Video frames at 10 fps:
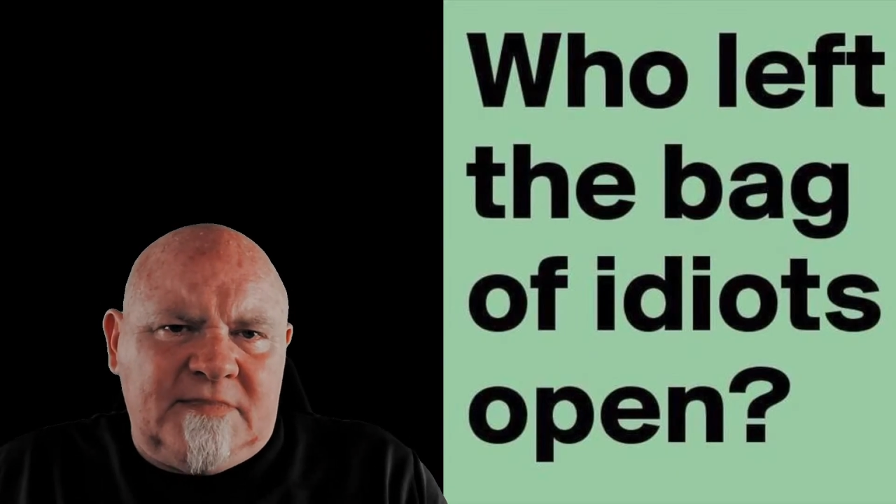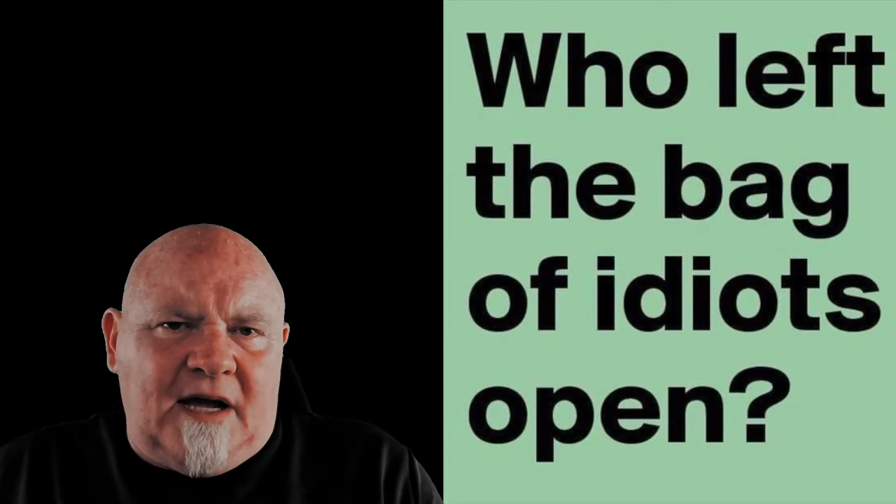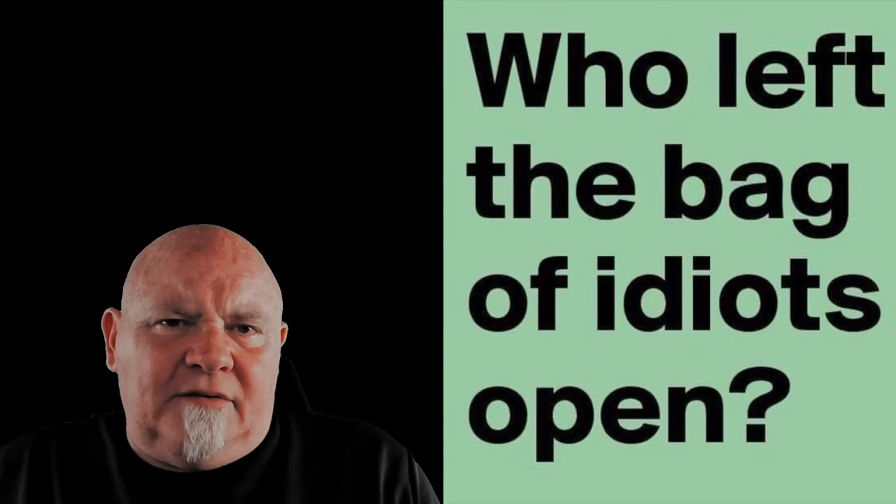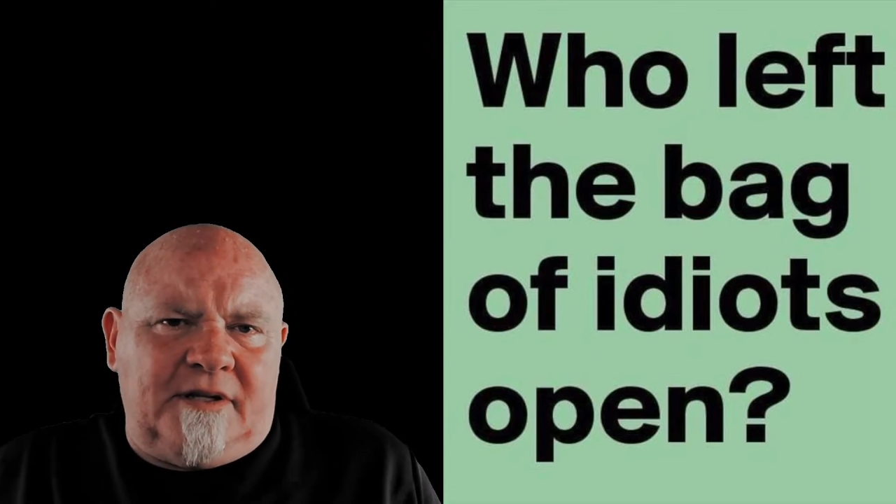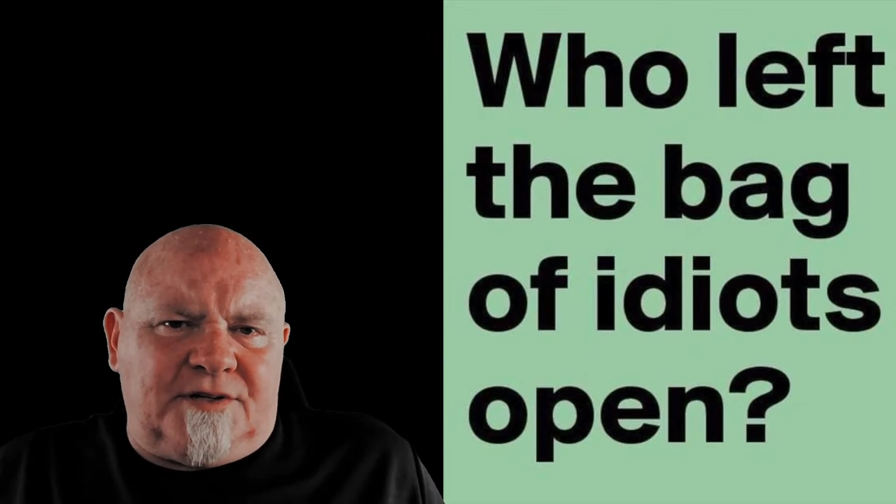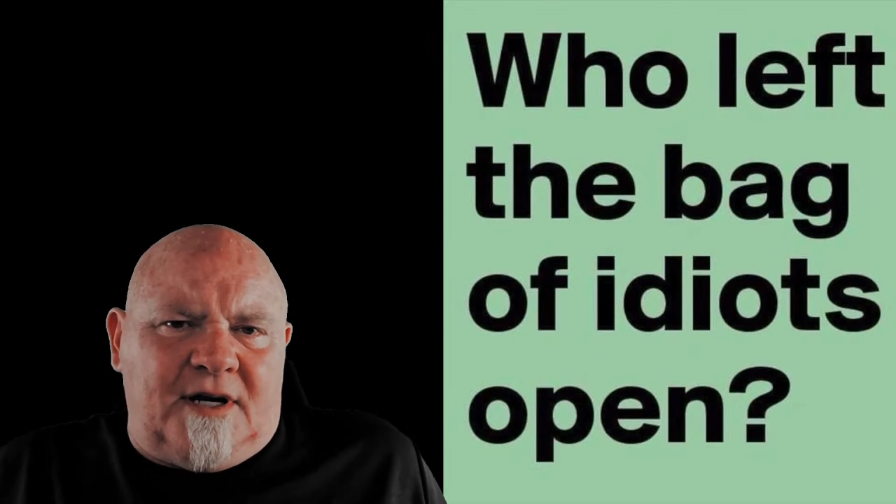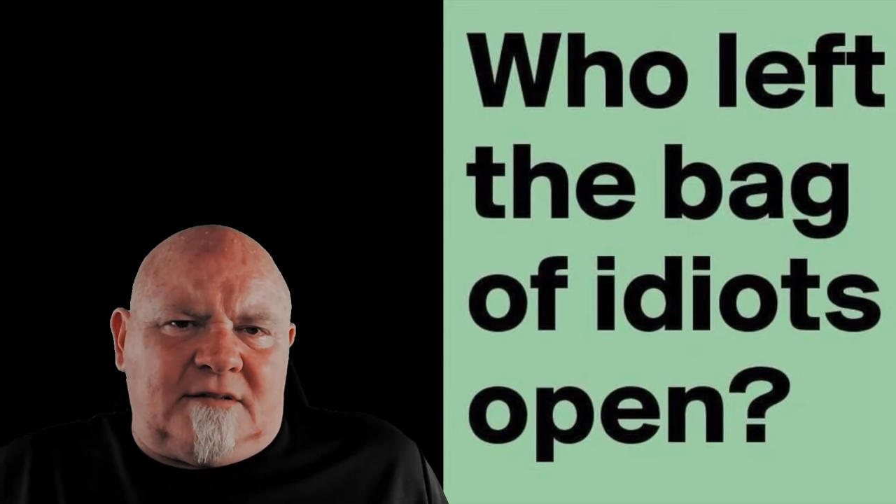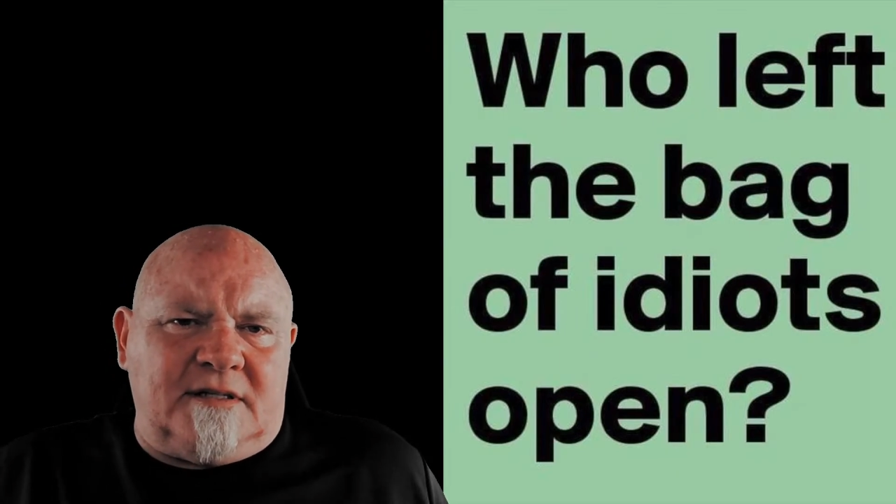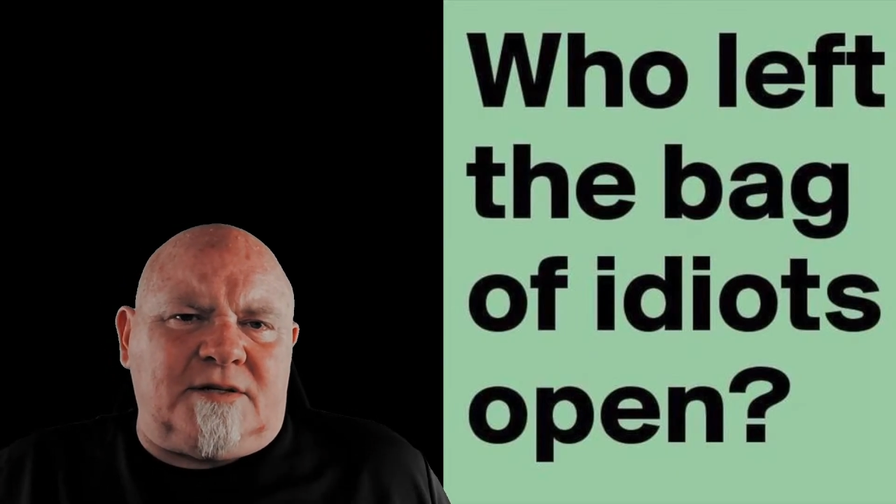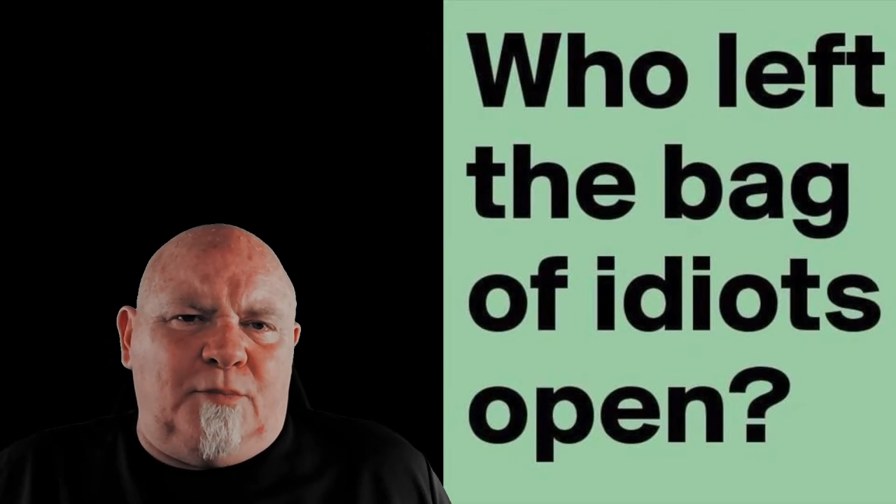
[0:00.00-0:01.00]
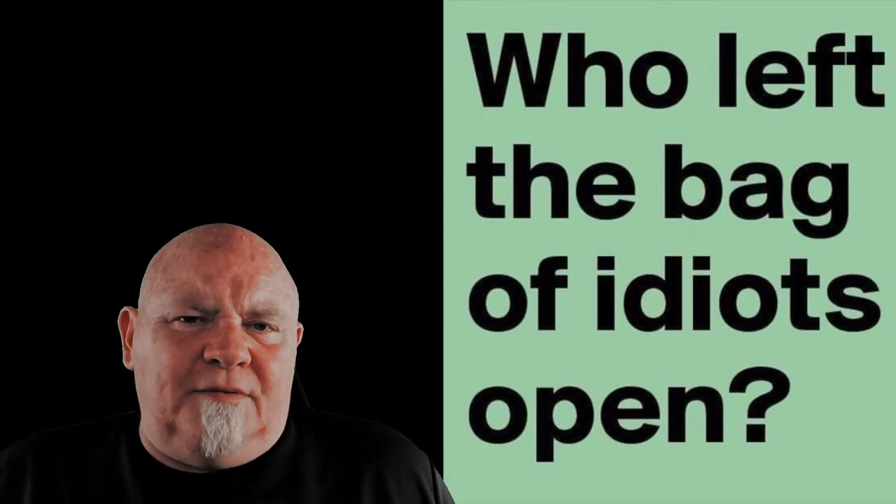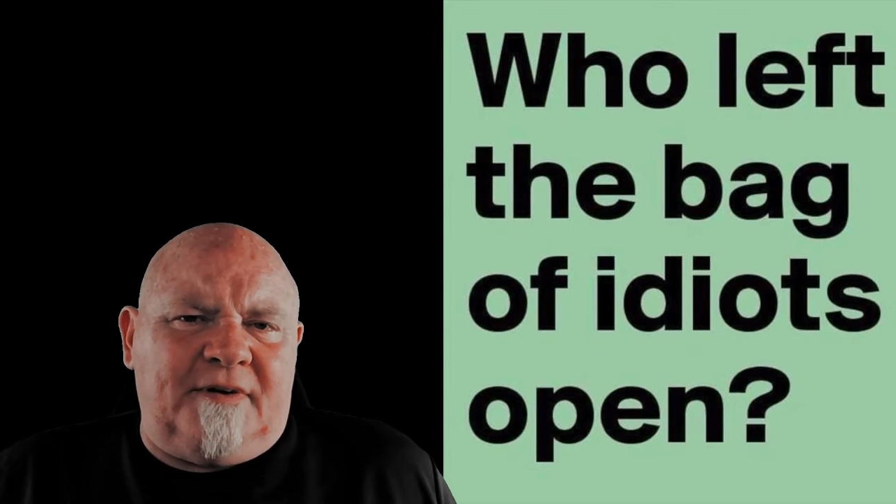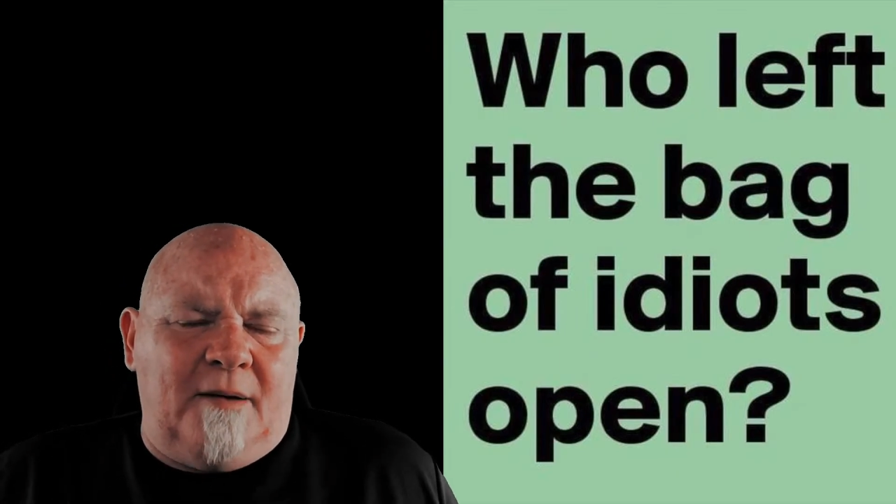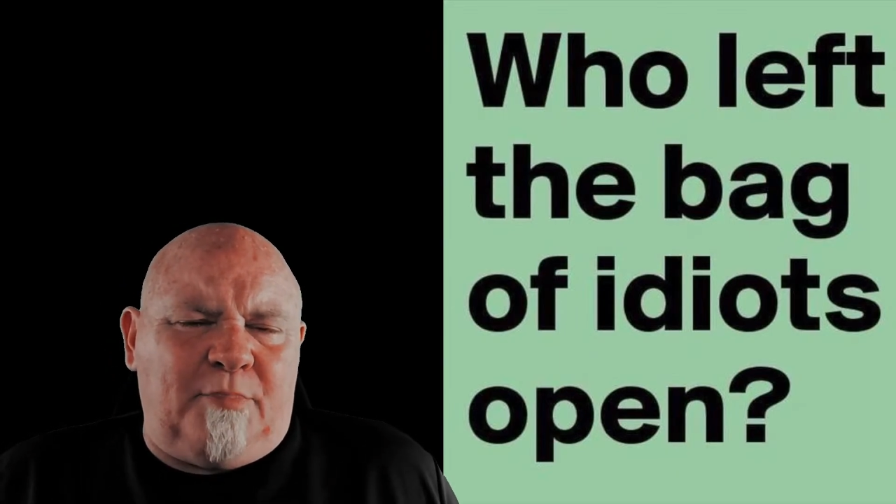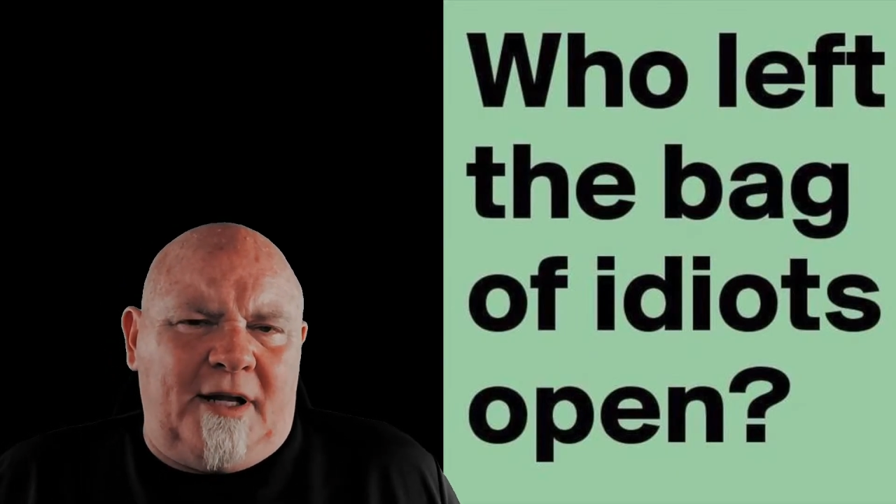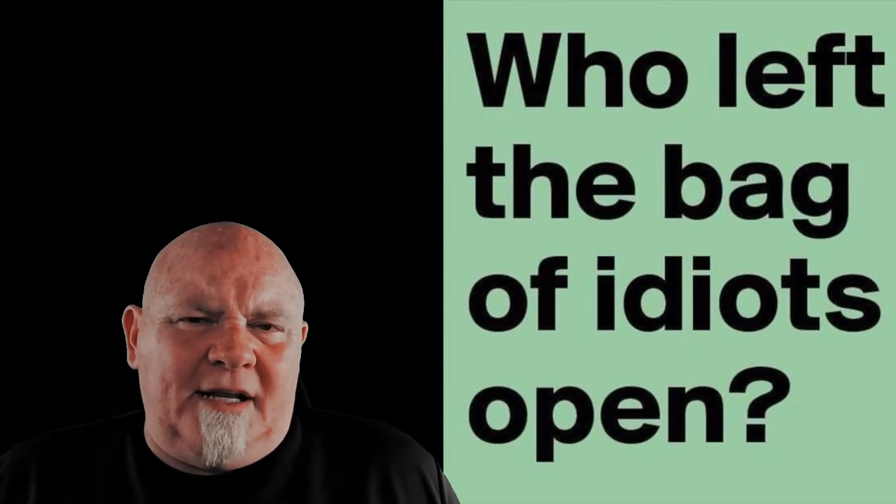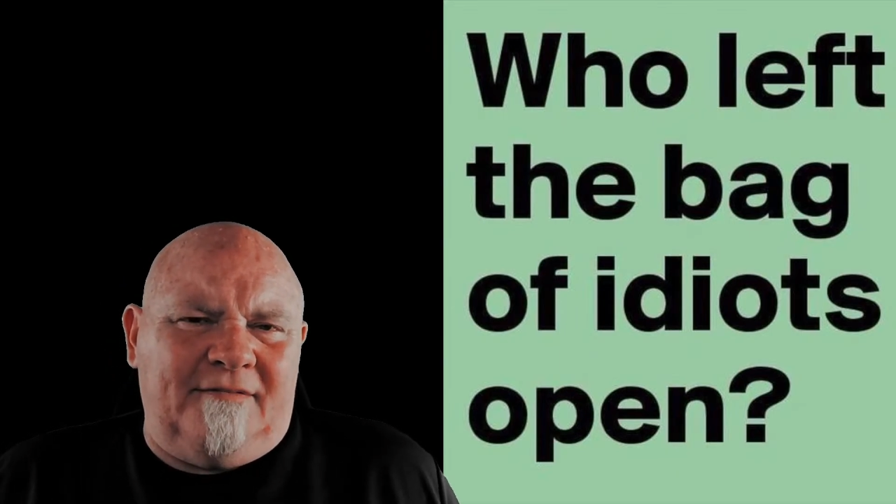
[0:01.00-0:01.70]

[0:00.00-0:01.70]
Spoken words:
telling the judge, listen, we've got plenty